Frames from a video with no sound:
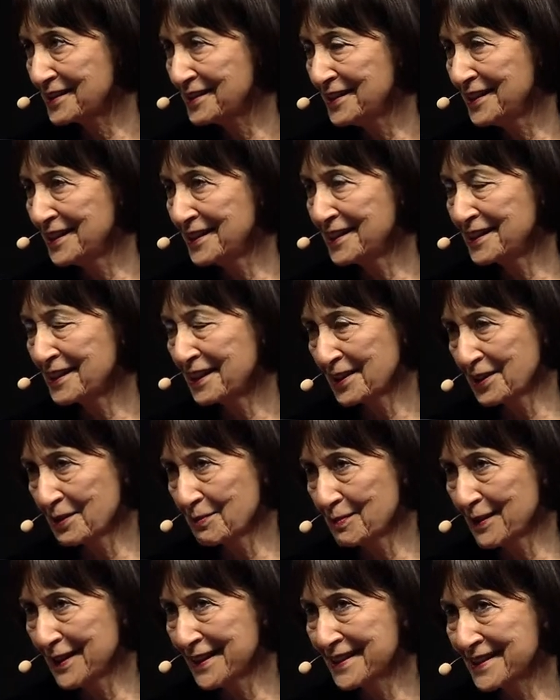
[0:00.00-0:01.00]
in another
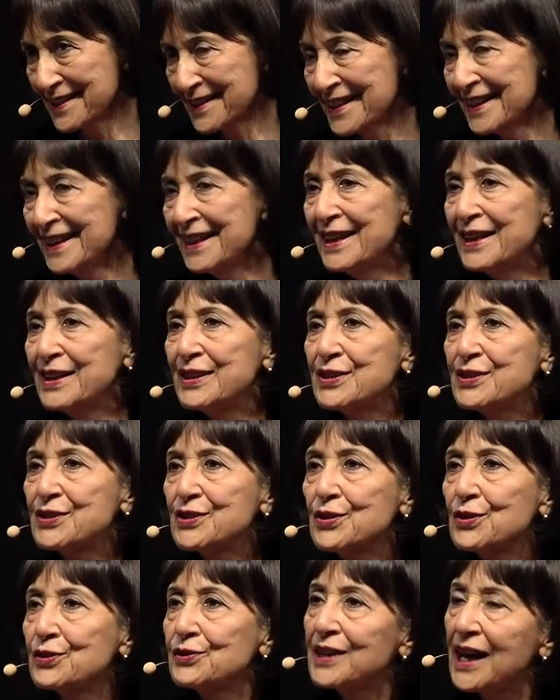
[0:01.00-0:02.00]
place.
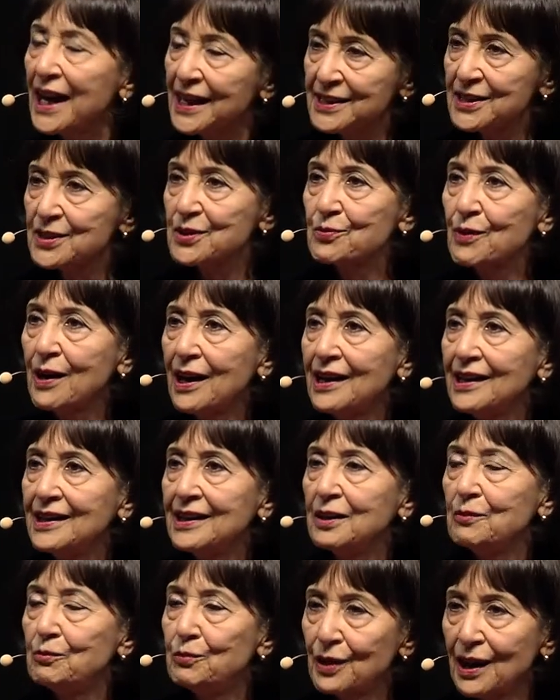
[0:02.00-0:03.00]
So that is why
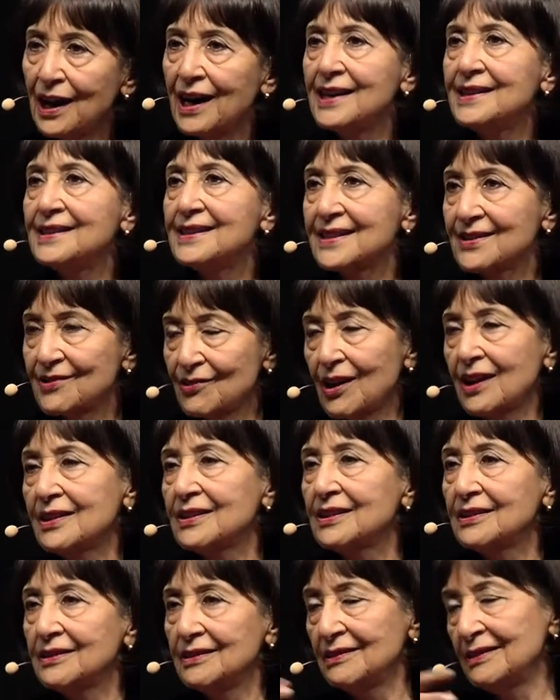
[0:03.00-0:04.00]
a bride is
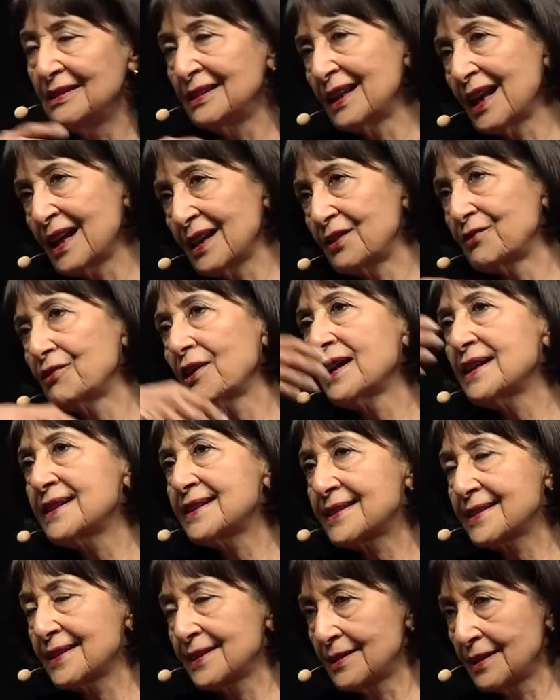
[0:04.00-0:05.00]
rather like
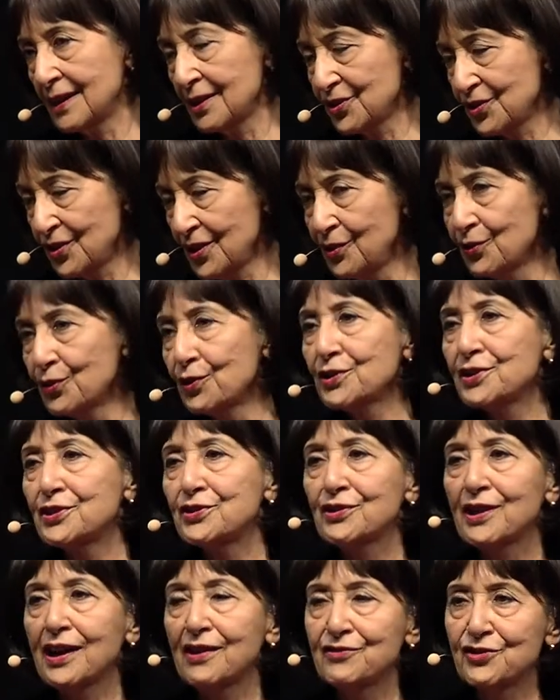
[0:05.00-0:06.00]
rice. In order
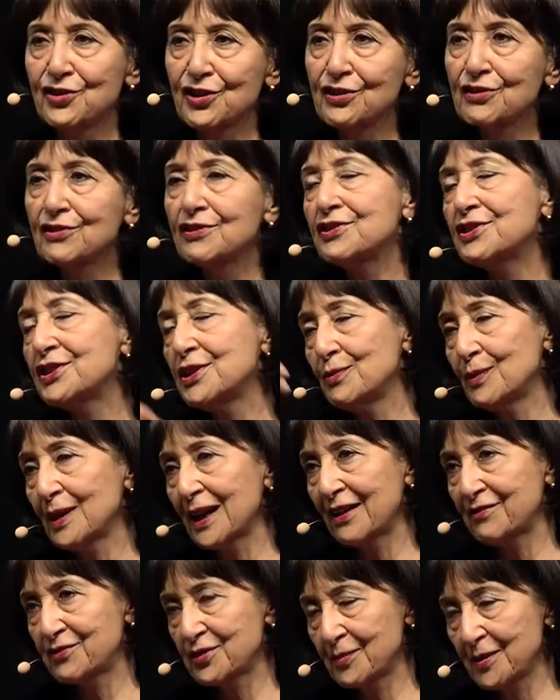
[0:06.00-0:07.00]
to have children, she will
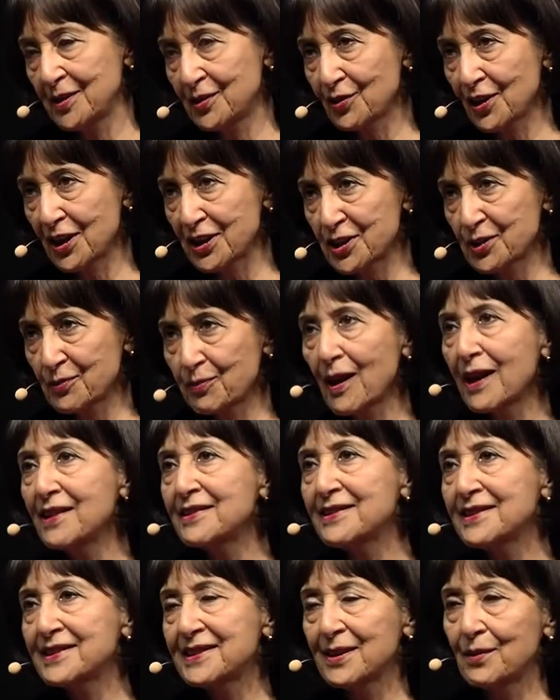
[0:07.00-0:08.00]
have to be
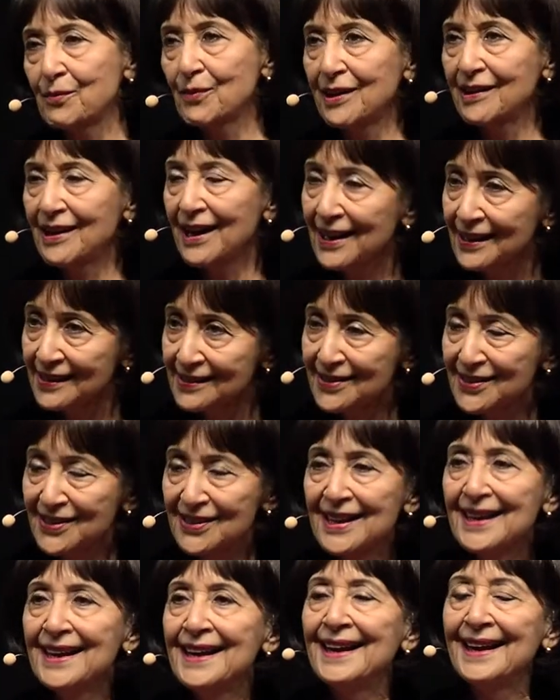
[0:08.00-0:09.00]
transplanted somewhere else,
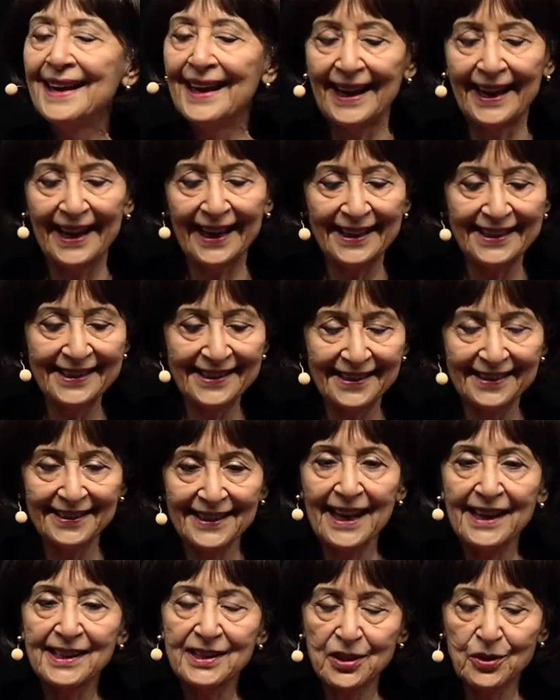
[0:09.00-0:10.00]
and
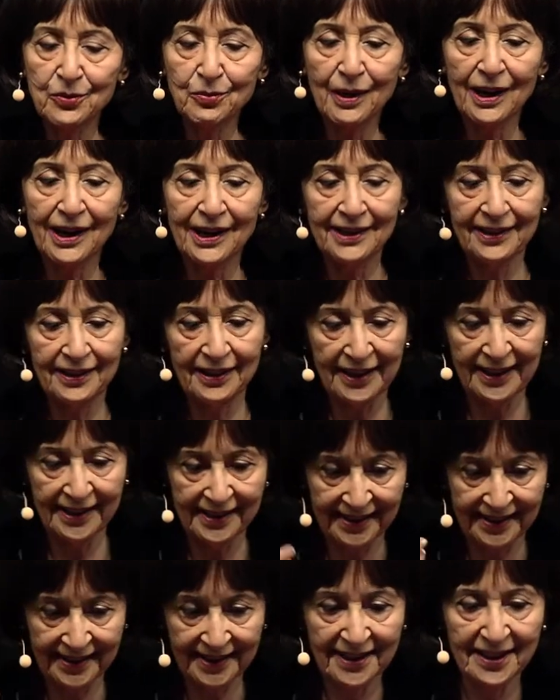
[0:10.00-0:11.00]
that is why it
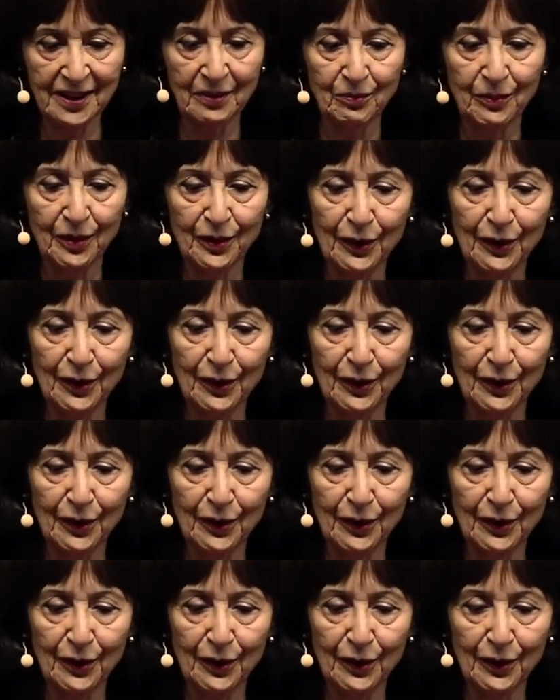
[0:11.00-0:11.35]
is a symbol